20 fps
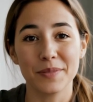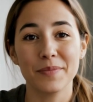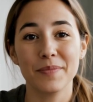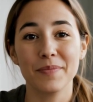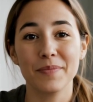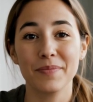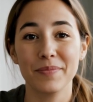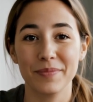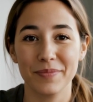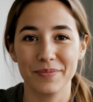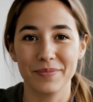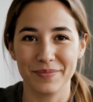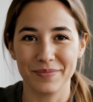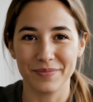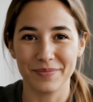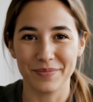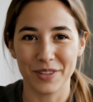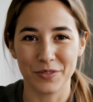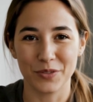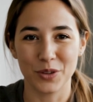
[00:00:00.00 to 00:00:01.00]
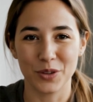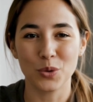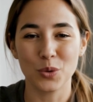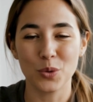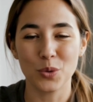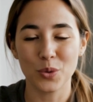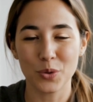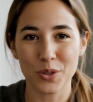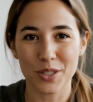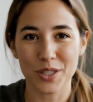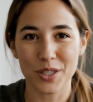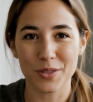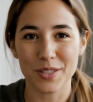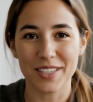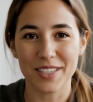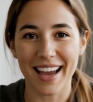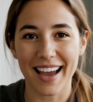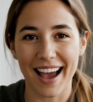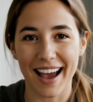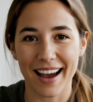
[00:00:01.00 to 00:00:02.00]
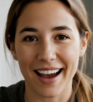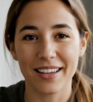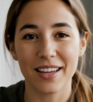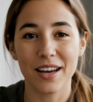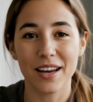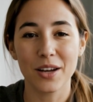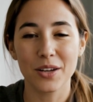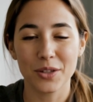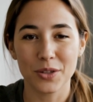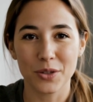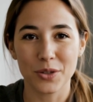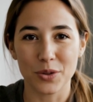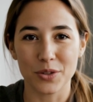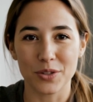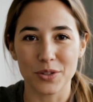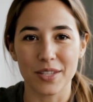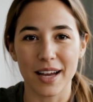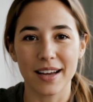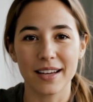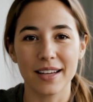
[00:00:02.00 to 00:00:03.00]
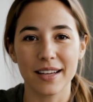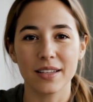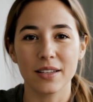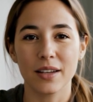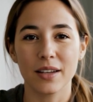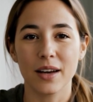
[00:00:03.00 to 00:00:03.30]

If the host doesn't act, your site could